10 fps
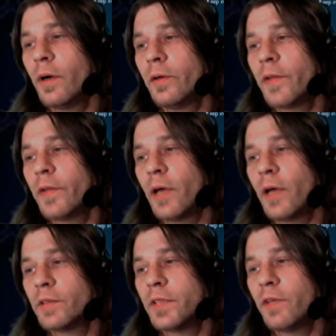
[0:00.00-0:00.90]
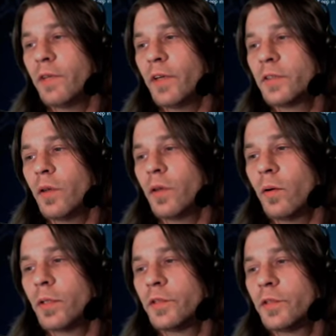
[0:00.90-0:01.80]
100,000 Safex
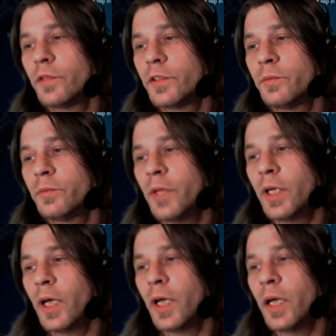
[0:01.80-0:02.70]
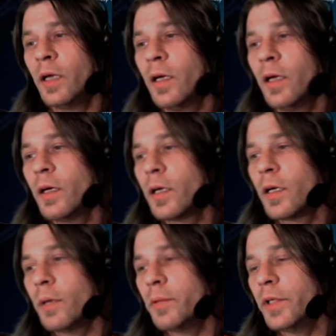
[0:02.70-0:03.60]
tokens for submitting a
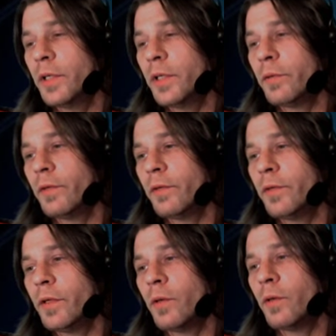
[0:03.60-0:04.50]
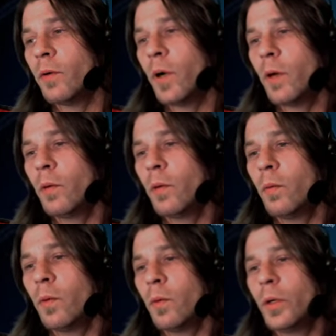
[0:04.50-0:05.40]
complete review.
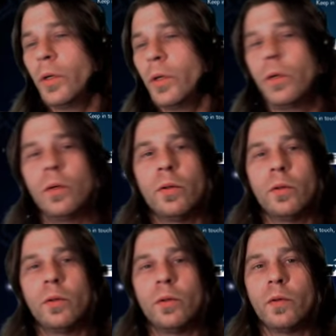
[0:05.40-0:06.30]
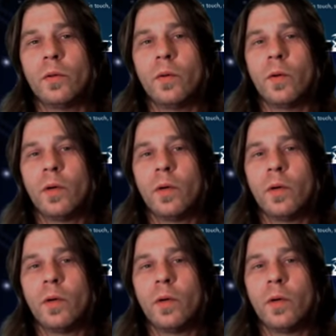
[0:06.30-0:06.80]
Woo!